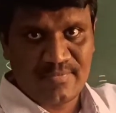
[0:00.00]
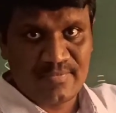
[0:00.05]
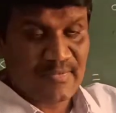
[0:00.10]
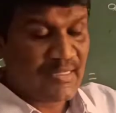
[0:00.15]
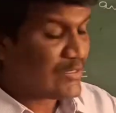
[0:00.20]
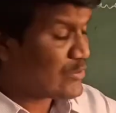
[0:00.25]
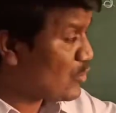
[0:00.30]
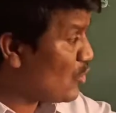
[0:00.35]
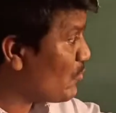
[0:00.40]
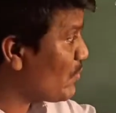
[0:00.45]

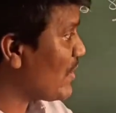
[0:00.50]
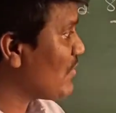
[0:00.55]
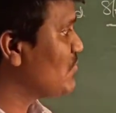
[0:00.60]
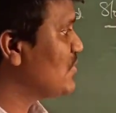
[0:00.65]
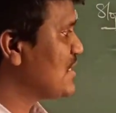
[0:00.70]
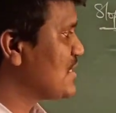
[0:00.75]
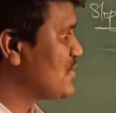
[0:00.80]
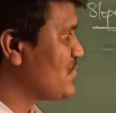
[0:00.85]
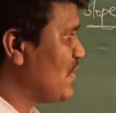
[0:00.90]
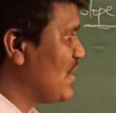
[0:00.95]
The slope
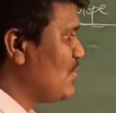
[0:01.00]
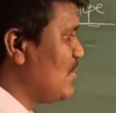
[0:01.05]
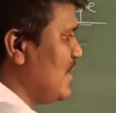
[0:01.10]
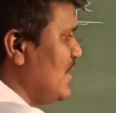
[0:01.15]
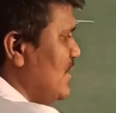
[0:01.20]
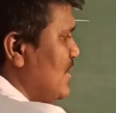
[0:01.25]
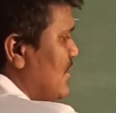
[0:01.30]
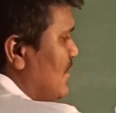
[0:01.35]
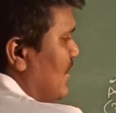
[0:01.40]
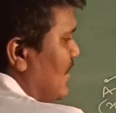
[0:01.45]
of this will
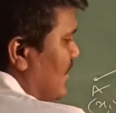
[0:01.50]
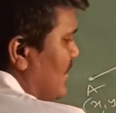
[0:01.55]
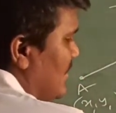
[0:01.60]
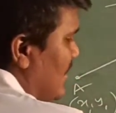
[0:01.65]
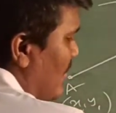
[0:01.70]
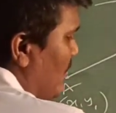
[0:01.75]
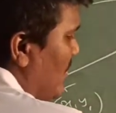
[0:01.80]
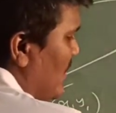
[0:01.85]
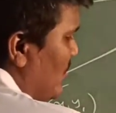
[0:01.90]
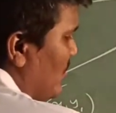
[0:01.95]
be
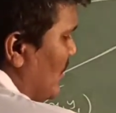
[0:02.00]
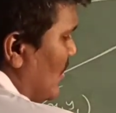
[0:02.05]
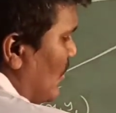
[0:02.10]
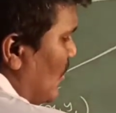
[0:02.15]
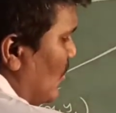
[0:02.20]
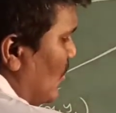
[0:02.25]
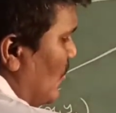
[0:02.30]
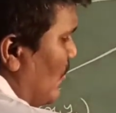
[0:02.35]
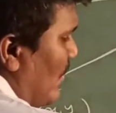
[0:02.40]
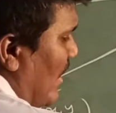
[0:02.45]
m is
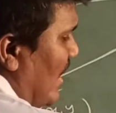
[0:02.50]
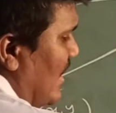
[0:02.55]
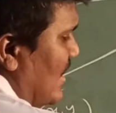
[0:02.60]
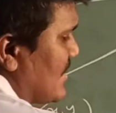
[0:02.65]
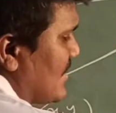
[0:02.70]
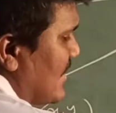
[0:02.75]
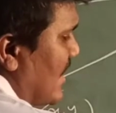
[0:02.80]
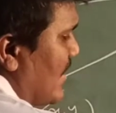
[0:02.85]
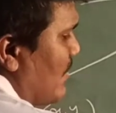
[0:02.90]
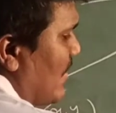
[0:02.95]
equal to
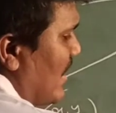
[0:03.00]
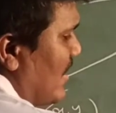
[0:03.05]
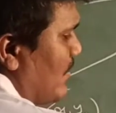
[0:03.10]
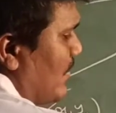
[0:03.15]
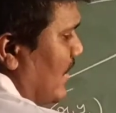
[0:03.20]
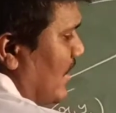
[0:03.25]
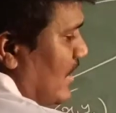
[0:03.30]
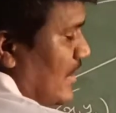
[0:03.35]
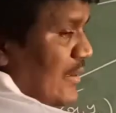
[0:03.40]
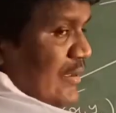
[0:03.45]
minus a by
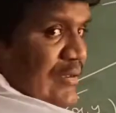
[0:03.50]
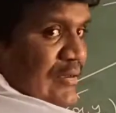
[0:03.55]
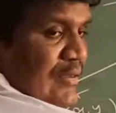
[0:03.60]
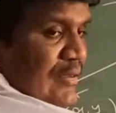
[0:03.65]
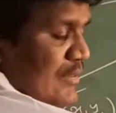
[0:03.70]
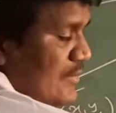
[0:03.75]
b,